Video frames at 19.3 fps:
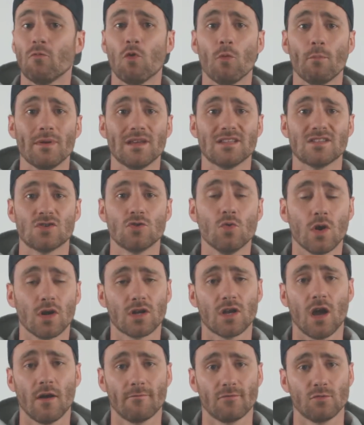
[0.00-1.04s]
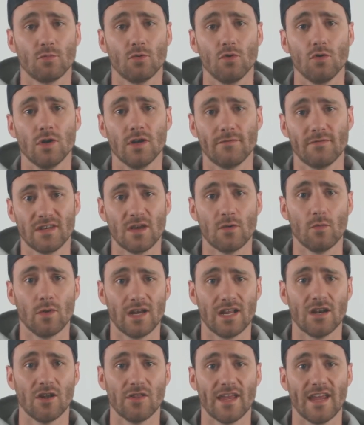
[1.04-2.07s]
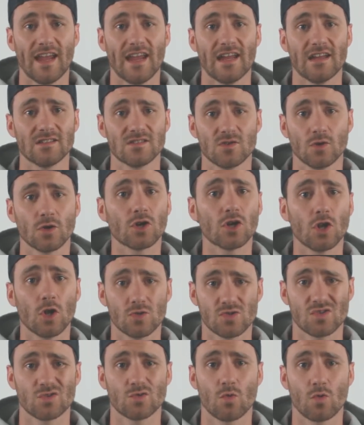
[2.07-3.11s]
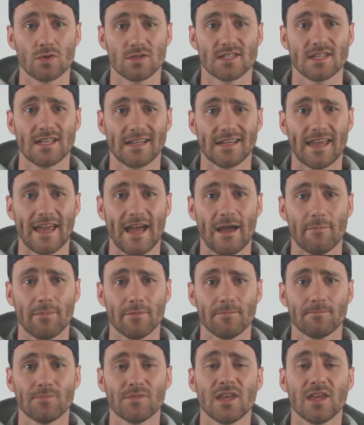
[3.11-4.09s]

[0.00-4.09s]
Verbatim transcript: it won't be too uncomfortable if you get one in on the hands or closer towards the end cap.